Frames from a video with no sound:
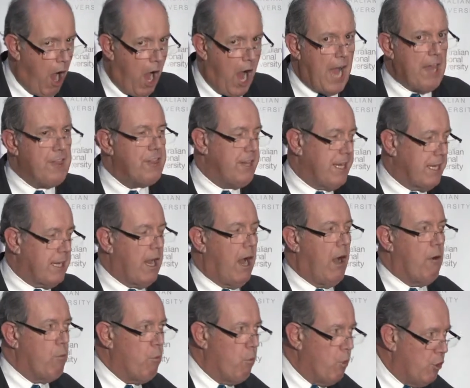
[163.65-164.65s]
I think,
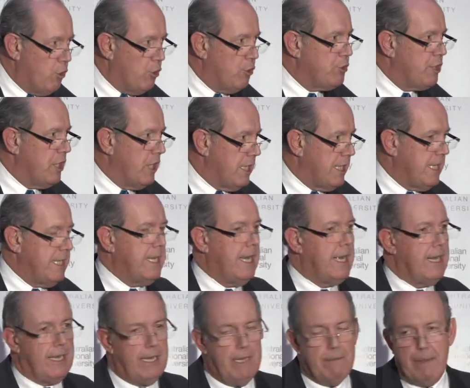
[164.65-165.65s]
a world
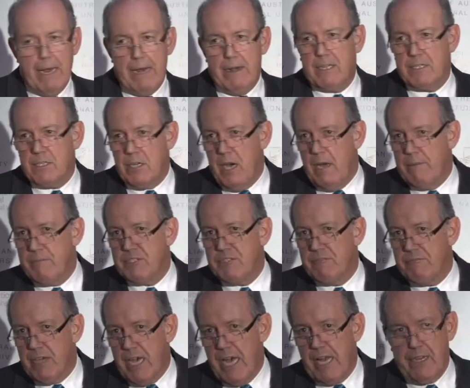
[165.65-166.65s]
leader in maritime
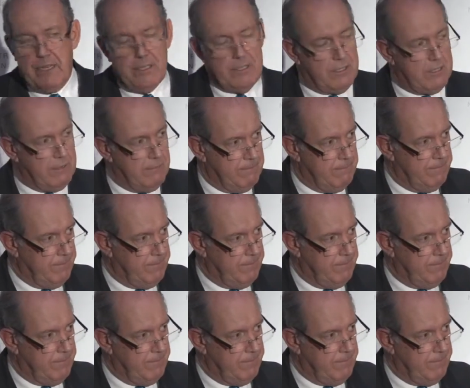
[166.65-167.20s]
surveillance.